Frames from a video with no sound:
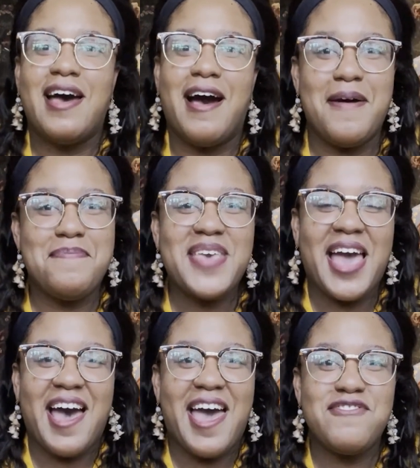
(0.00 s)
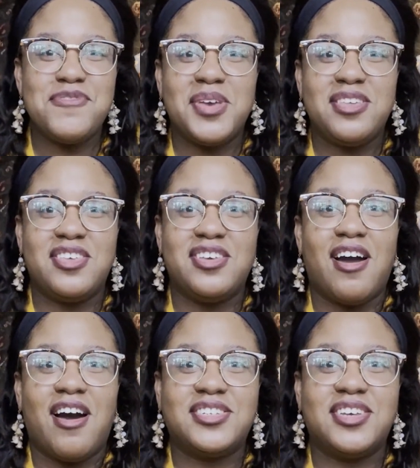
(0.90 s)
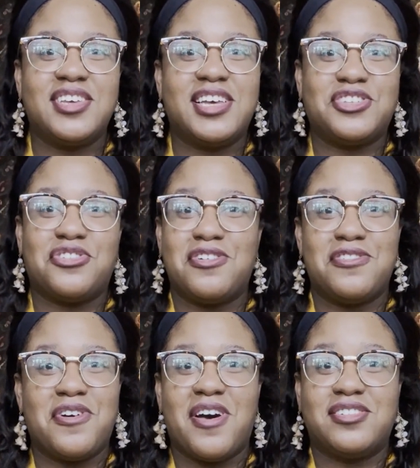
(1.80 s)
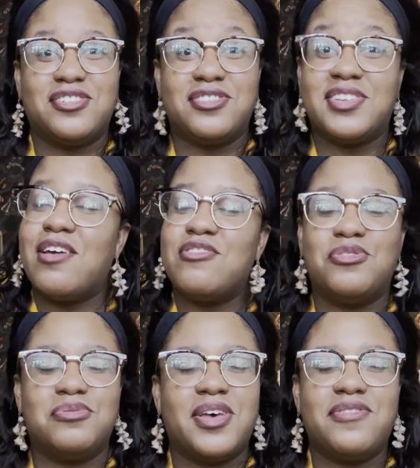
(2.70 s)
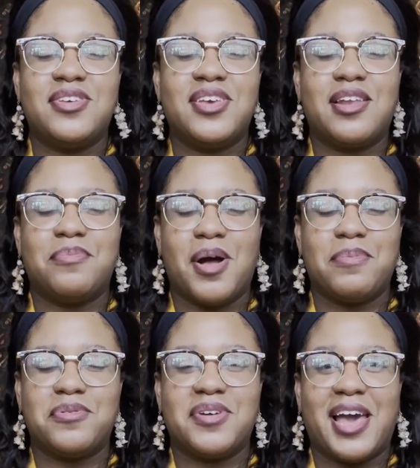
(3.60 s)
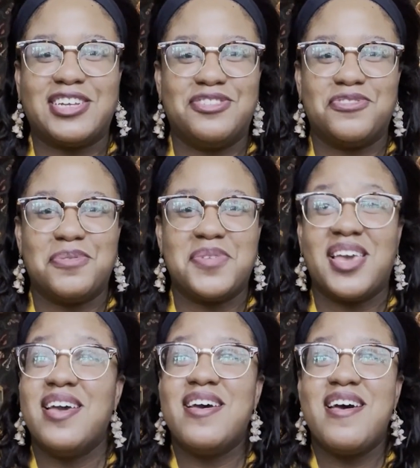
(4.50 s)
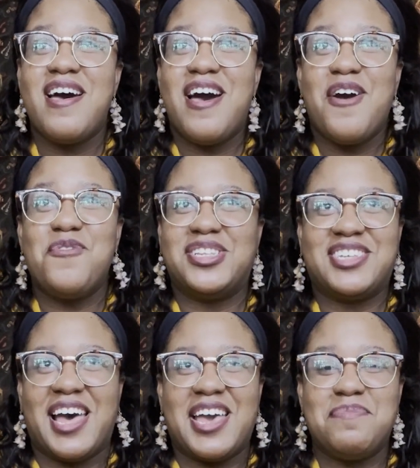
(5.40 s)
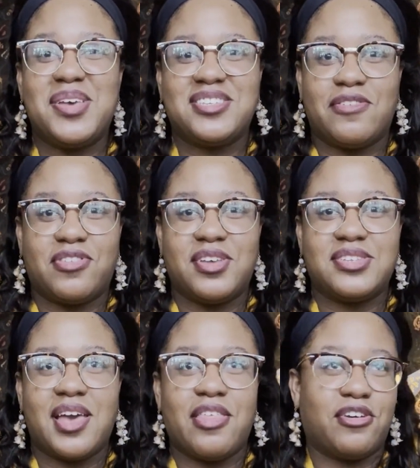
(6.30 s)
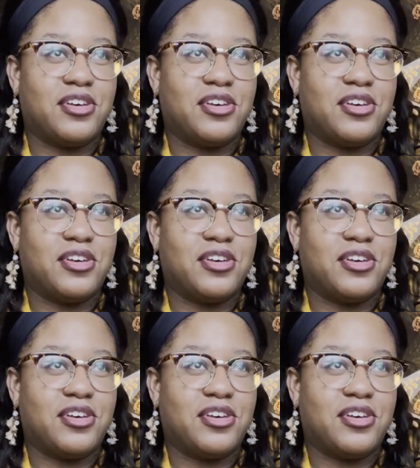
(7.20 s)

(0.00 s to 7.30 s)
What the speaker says: Yeah, I haven't made the cocktail yet, so I don't know how it turns out. You will definitely get a proper reaction from me once I mix everything together.